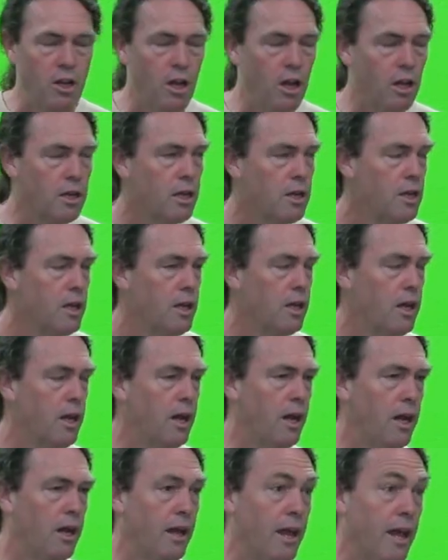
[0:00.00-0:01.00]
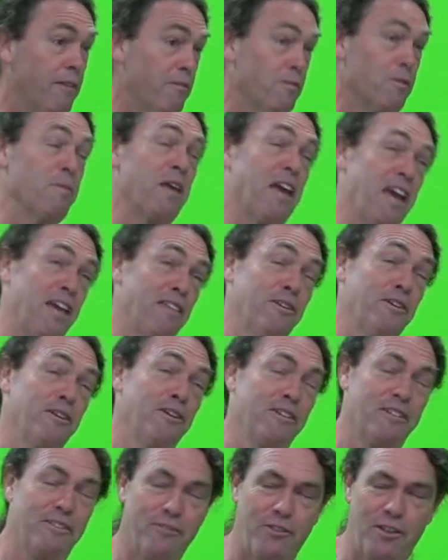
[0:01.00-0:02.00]
dog and from the handler,
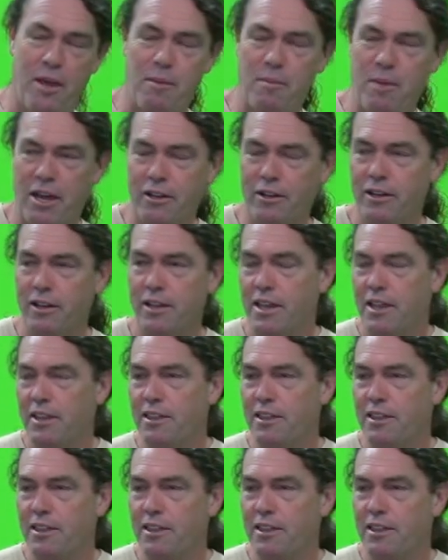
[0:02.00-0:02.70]
for that matter.